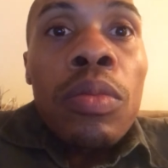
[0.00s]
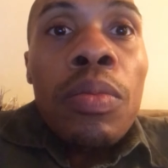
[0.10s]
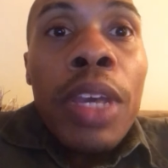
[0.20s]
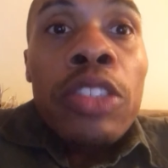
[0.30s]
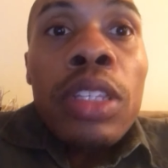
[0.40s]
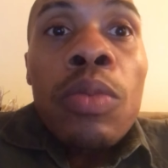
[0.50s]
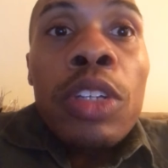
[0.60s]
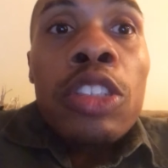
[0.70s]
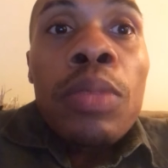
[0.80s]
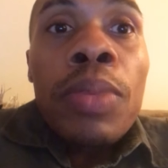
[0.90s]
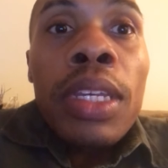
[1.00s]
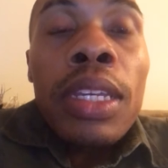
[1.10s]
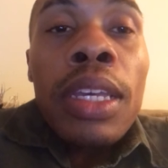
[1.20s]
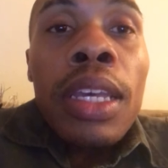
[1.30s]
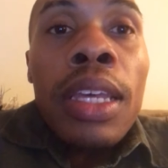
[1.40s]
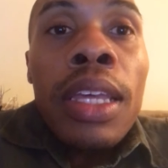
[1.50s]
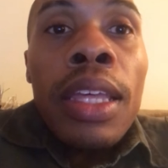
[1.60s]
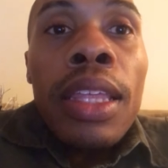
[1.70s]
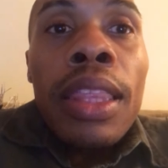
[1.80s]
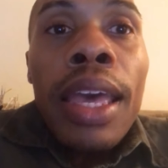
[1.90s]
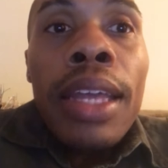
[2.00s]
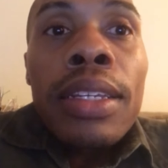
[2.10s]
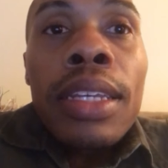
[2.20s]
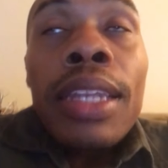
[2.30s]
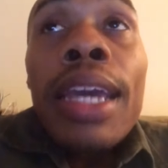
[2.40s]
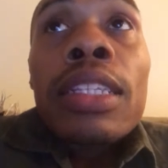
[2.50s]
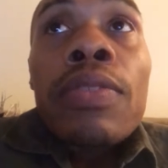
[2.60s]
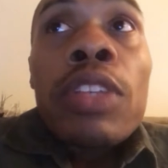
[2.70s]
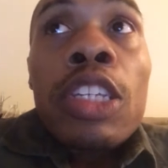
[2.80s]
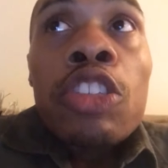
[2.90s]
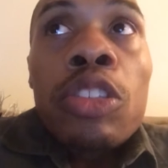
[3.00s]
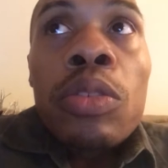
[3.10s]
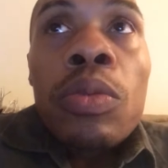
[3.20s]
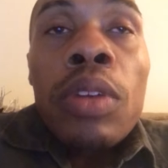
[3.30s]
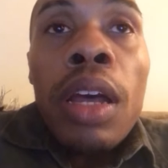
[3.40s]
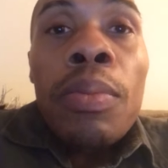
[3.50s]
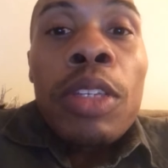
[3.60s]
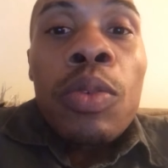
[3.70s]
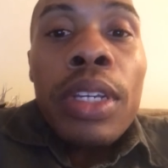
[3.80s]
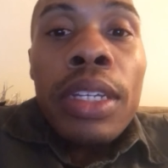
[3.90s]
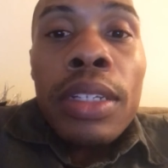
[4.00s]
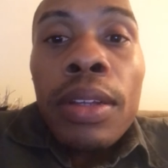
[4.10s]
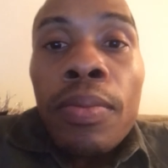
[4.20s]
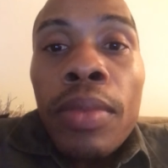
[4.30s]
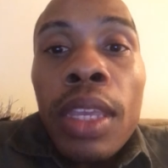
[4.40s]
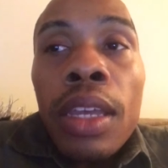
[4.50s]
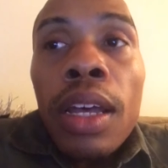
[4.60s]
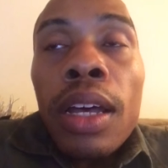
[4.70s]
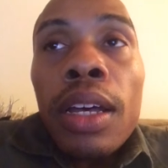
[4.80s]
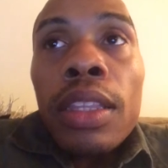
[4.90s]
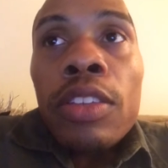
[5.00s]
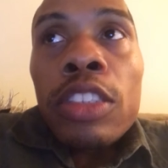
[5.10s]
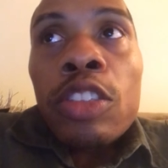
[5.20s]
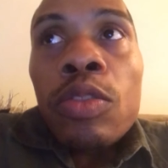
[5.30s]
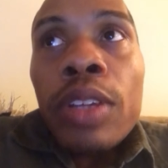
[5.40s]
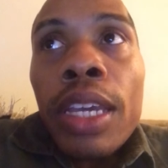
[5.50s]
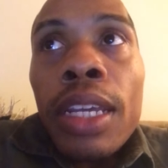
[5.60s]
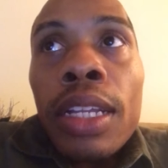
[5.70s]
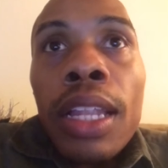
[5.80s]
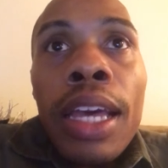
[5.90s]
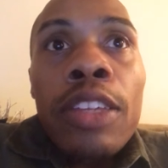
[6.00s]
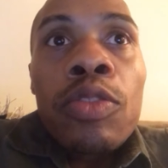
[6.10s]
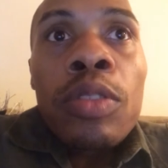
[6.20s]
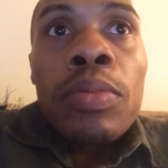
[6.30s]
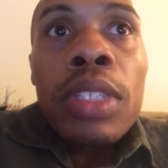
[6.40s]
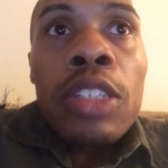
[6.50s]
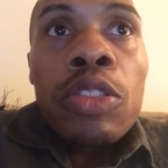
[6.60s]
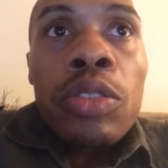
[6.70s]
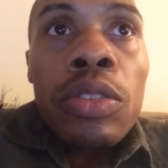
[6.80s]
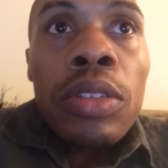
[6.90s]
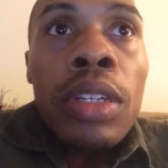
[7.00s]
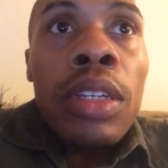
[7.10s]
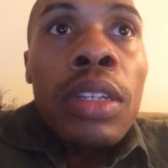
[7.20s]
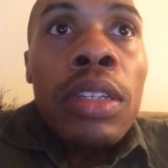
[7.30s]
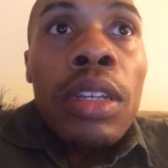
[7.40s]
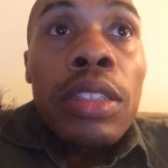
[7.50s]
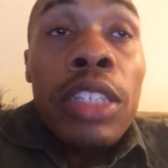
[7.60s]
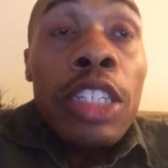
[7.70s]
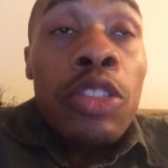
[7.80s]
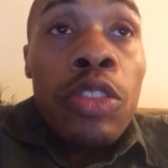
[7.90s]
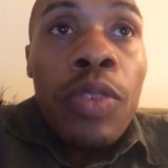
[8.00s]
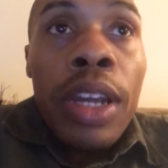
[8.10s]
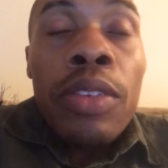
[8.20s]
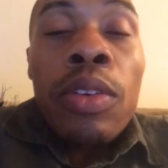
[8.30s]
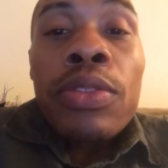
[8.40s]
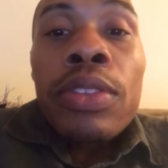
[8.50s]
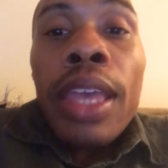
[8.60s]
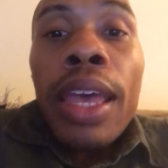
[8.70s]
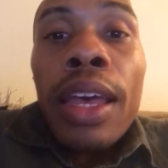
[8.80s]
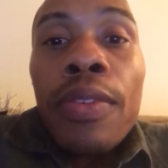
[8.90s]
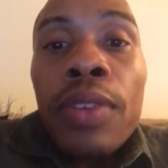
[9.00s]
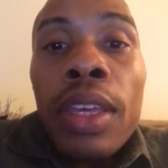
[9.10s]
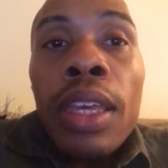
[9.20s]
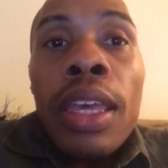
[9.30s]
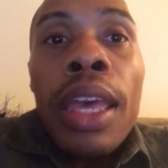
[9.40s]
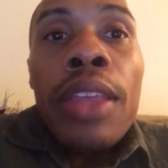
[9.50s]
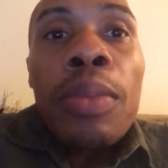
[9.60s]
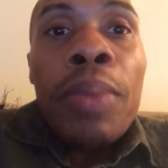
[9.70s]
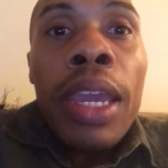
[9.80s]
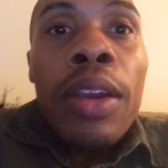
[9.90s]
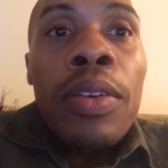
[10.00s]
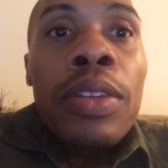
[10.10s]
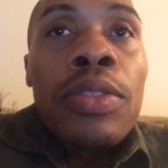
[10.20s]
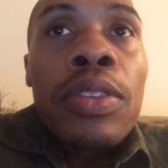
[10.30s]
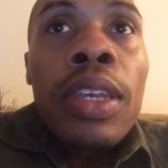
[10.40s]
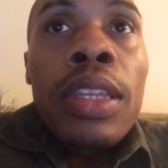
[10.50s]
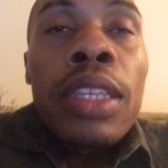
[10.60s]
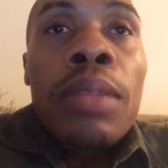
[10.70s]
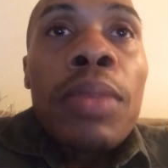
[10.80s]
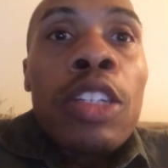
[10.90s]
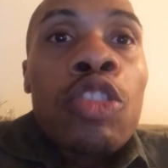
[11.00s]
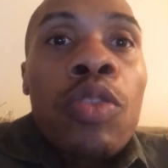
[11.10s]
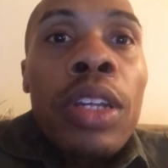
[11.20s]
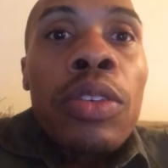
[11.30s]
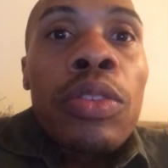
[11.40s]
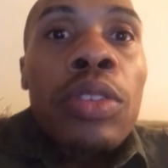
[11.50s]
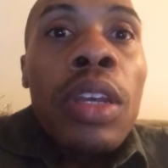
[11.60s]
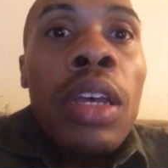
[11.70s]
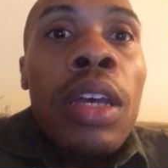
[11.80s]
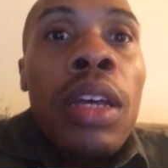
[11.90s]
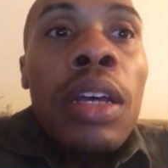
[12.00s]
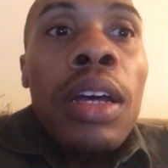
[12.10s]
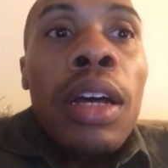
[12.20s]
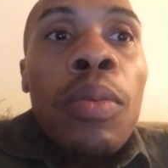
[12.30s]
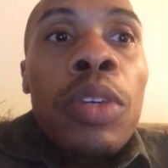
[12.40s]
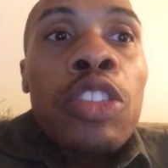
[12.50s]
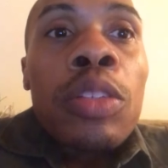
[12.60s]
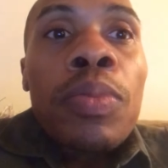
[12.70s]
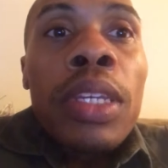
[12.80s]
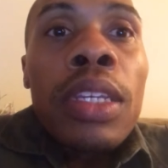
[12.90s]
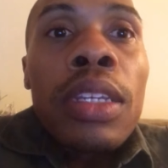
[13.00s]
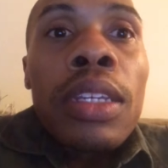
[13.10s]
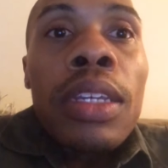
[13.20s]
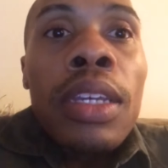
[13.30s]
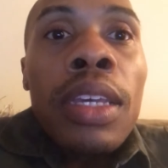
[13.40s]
Basically, we should be that connective tissue between the general ed classroom teachers rather on staff, and the parents and the administrators. We should be